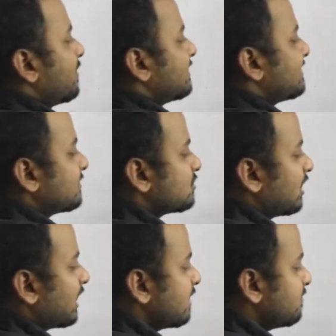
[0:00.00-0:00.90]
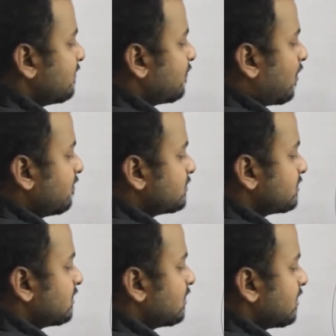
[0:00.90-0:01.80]
basic salt can be
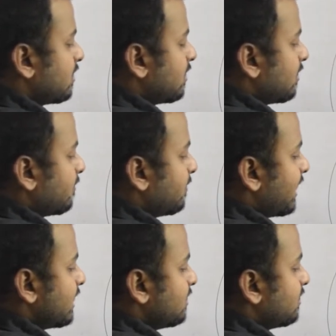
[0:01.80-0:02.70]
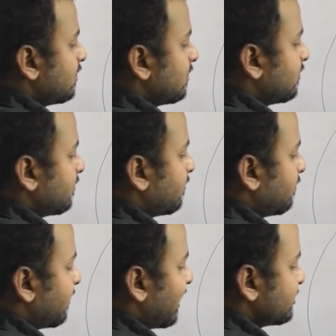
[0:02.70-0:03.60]
formed? By
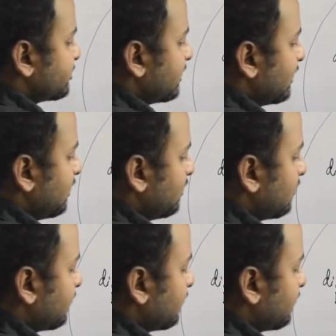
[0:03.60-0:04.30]
partial